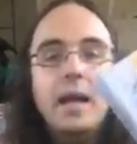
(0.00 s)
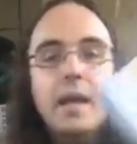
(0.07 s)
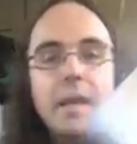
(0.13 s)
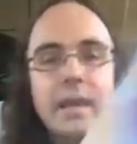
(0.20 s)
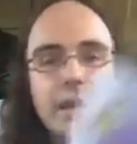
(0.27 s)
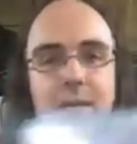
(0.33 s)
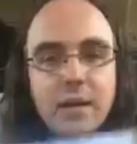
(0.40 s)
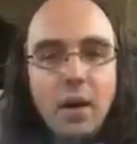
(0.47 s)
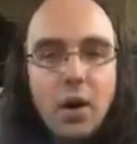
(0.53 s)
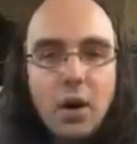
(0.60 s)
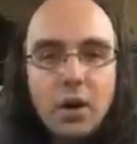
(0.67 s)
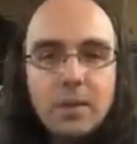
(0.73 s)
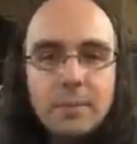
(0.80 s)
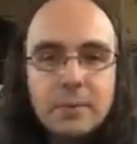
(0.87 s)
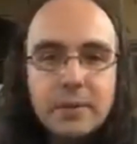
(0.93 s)
And
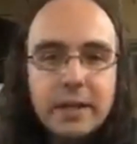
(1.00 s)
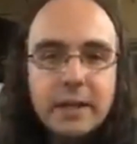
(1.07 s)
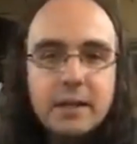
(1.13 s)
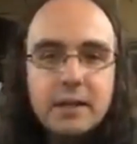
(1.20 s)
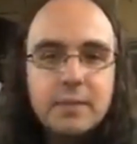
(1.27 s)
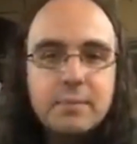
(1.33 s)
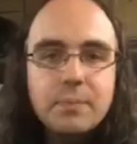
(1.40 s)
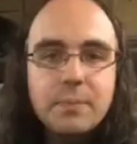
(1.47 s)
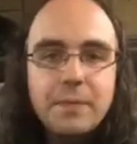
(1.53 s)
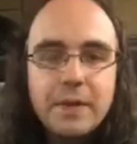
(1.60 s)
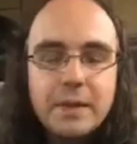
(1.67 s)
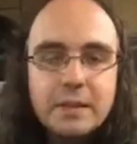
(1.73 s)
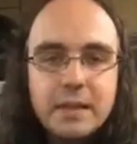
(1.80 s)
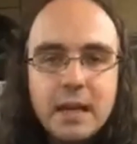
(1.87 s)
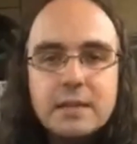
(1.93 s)
Arboretum.
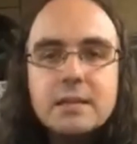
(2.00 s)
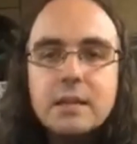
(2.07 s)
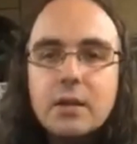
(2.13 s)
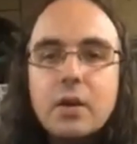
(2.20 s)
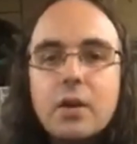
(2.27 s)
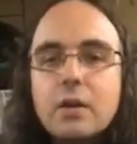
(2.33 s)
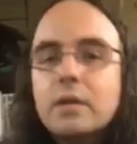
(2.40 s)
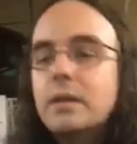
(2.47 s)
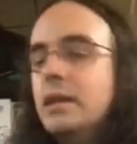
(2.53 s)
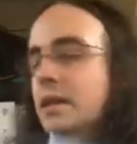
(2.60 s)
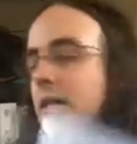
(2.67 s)
Fantastic card